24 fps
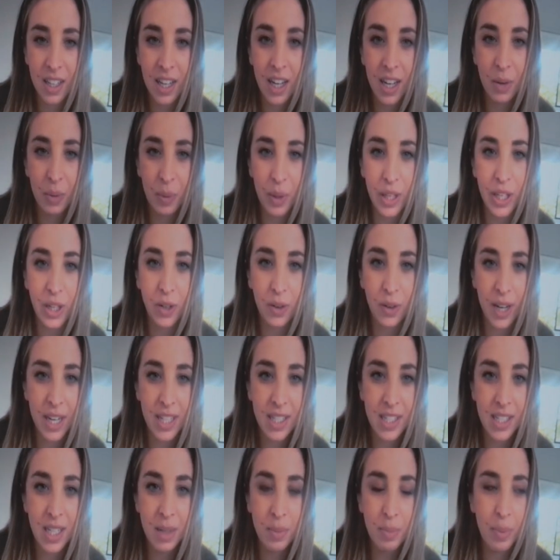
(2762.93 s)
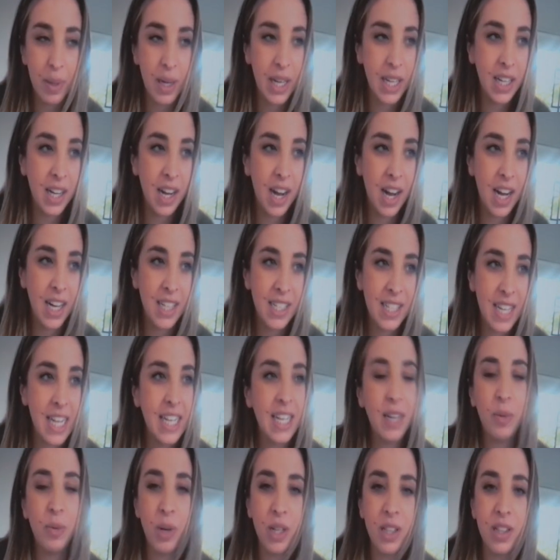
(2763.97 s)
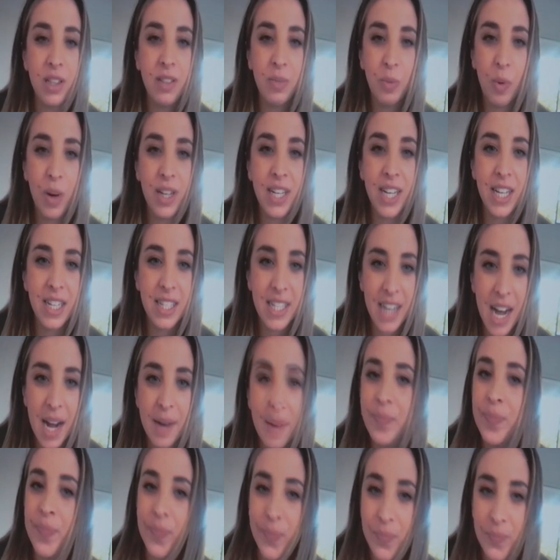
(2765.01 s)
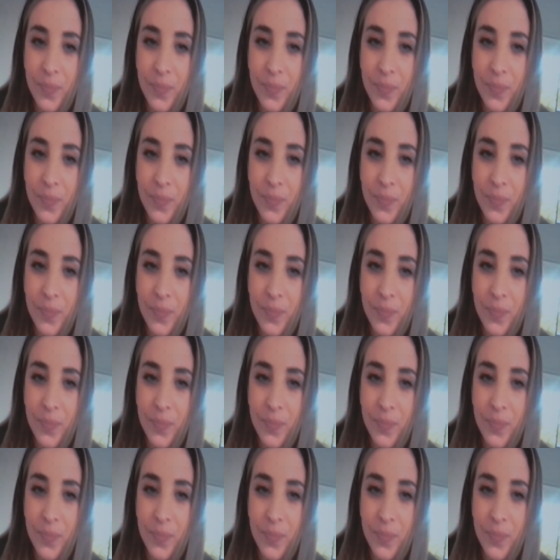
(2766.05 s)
can get really crazy, but take it one day at a time.